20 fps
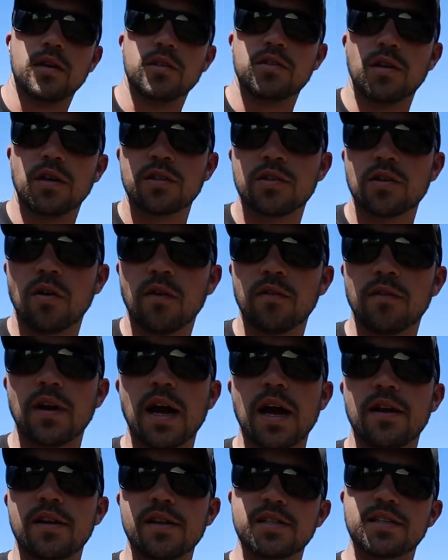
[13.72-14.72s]
So let's go over
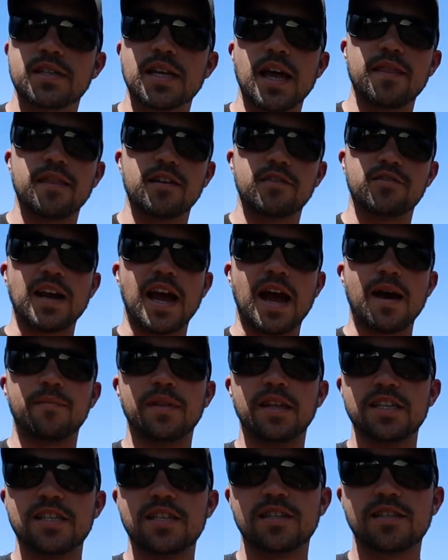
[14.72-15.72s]
how to set the trap.
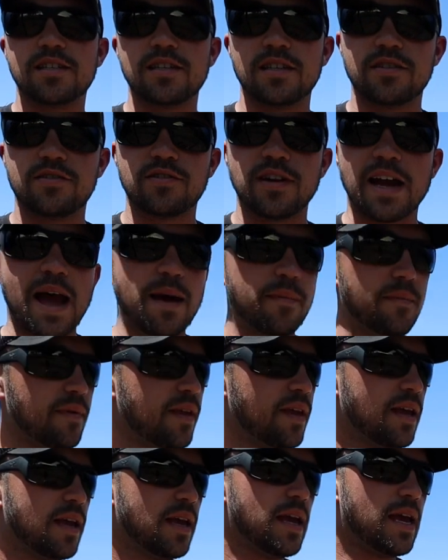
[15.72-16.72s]
This is the trap,
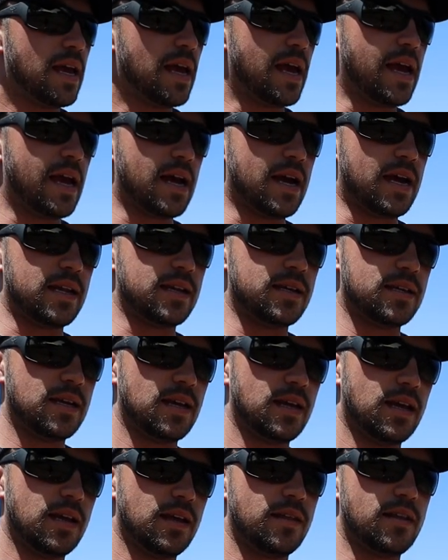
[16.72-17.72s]
and
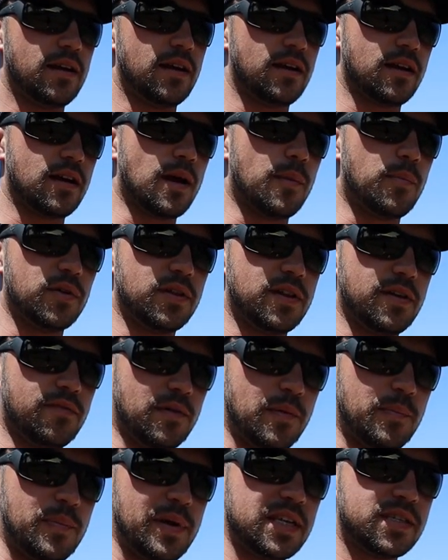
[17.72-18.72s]
there are a couple
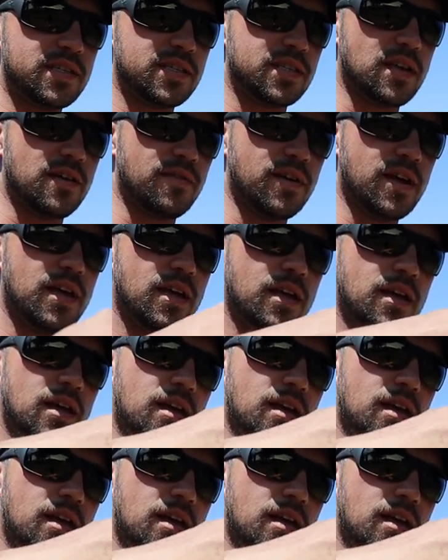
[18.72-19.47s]
different pieces of it.